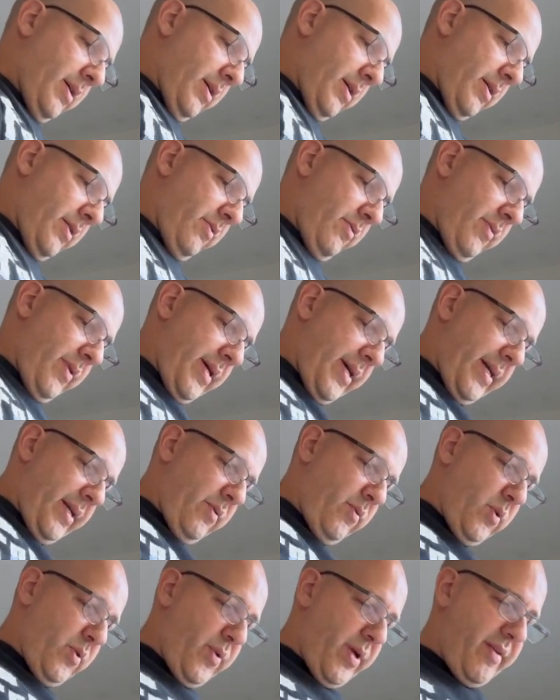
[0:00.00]
All right,
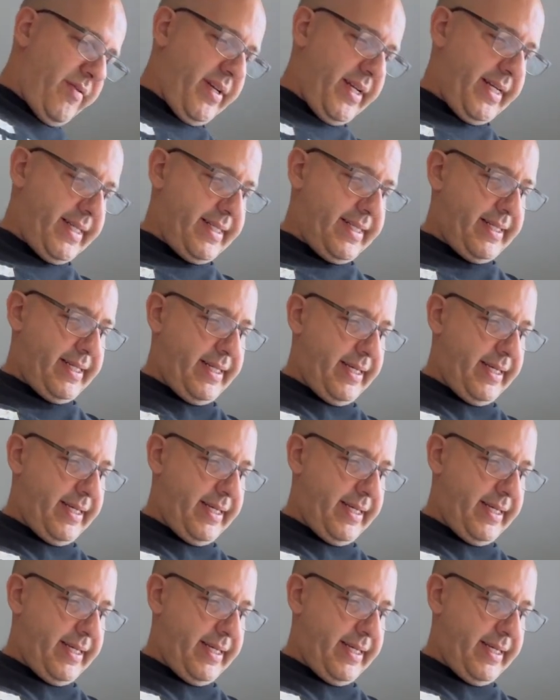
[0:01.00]
what do we have next?